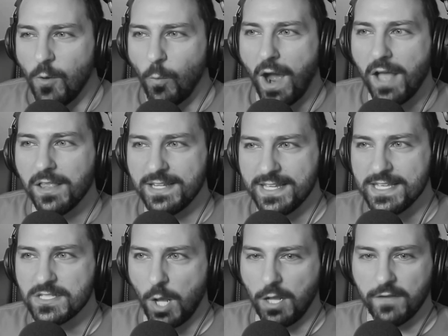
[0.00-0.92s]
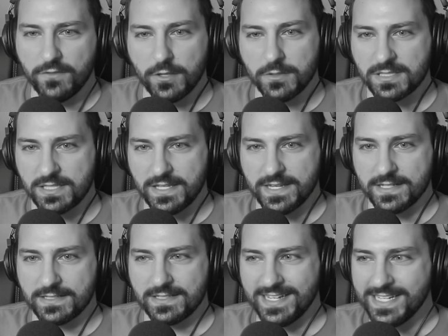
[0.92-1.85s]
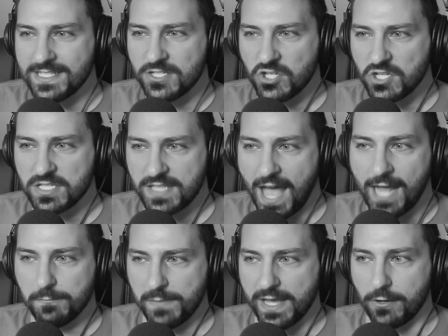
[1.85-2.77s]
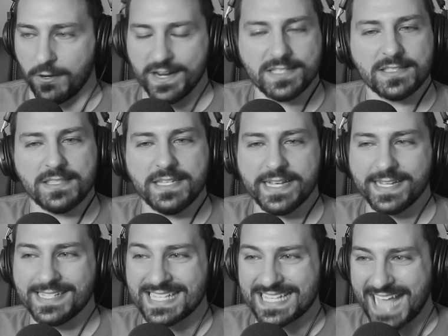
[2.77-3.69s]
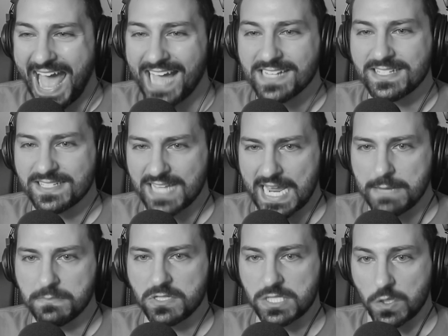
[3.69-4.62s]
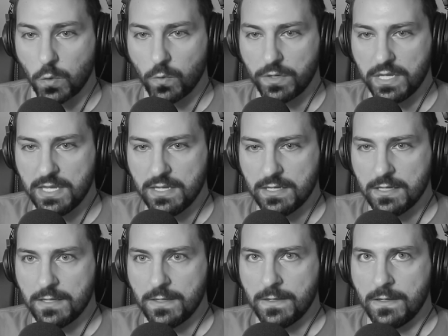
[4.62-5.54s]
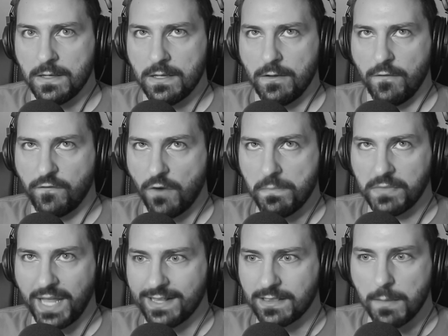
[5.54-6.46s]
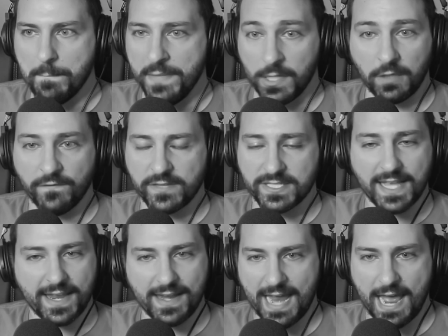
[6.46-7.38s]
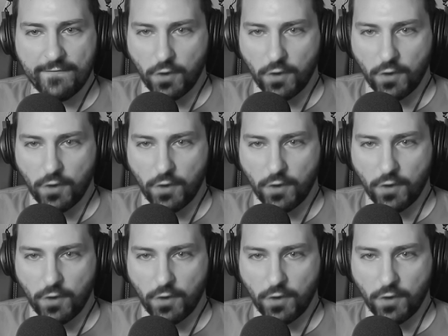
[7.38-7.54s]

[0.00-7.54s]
while it is all of those things, it's just not better. It's the exact same story mm-hmm. from like the middle of the second half